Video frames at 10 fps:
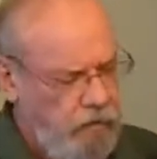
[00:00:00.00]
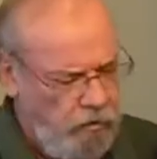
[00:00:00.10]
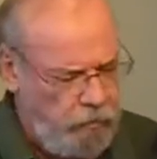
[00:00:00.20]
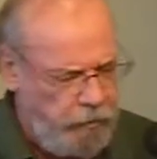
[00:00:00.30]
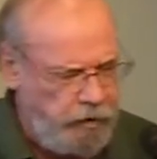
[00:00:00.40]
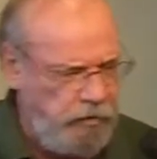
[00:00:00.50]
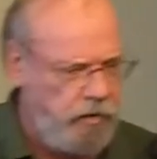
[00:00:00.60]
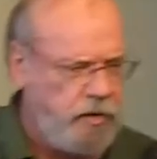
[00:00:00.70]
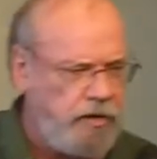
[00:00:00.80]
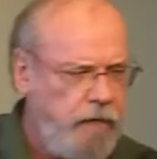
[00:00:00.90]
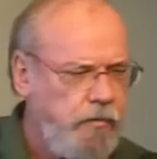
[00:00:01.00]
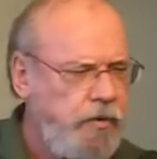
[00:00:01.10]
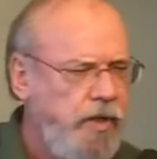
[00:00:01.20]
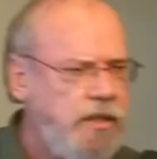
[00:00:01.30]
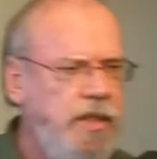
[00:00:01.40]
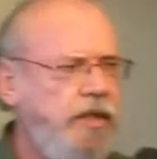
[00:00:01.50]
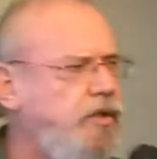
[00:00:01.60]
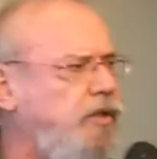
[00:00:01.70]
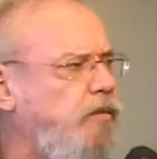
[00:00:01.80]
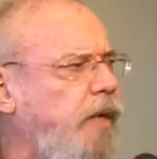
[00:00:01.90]
Don't be, or some
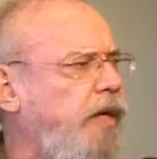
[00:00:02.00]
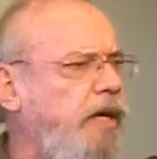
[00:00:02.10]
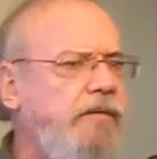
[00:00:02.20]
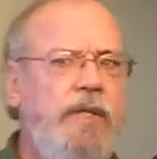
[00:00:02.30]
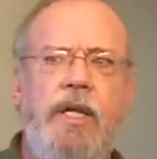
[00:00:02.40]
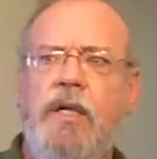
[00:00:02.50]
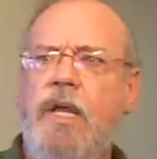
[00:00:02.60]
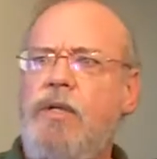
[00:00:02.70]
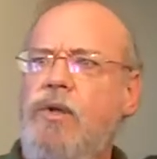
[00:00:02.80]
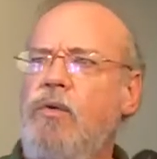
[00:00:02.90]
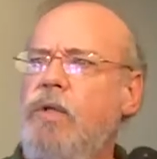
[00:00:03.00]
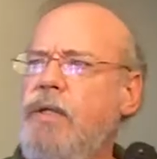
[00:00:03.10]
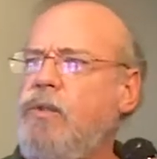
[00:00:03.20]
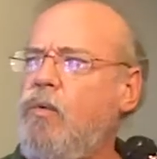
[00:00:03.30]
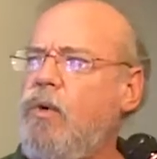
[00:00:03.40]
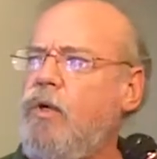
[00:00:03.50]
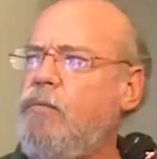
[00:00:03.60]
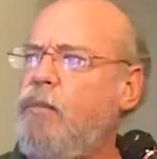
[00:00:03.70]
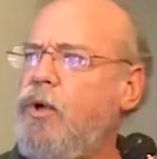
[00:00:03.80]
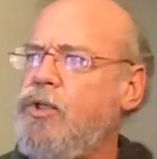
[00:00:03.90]
translations you might have say, don't let the
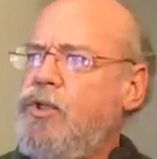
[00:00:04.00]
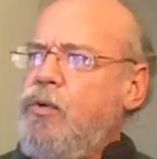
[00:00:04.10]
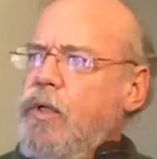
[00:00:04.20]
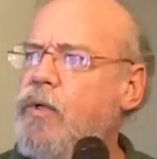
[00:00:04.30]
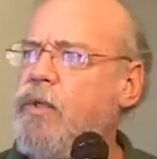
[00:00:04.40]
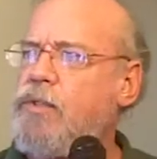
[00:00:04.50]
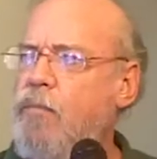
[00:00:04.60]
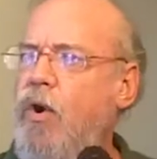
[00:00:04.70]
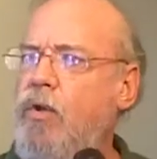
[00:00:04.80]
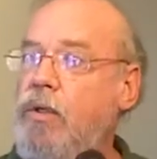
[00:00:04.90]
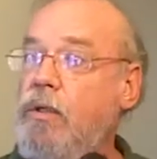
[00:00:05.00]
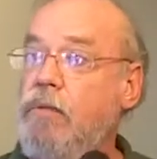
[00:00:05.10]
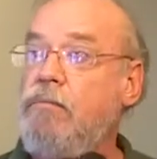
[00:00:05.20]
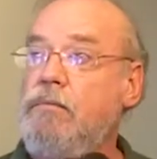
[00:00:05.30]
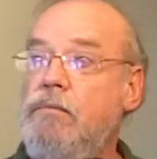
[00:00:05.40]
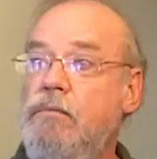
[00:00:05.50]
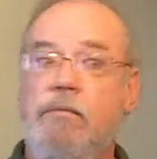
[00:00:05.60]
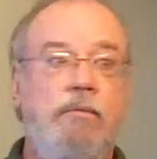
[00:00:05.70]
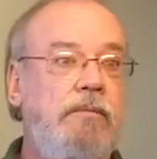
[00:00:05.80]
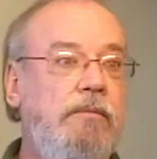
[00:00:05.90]
world push you into its mold.
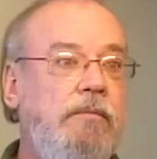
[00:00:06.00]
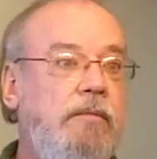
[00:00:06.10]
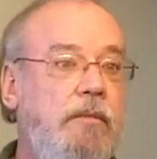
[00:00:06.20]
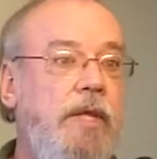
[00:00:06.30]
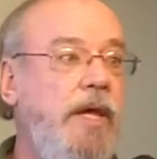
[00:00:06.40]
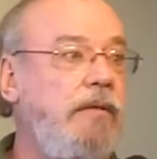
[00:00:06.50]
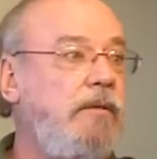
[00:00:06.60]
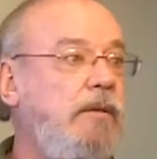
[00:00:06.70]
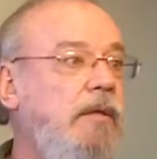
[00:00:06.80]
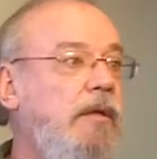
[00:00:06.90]
Remember that?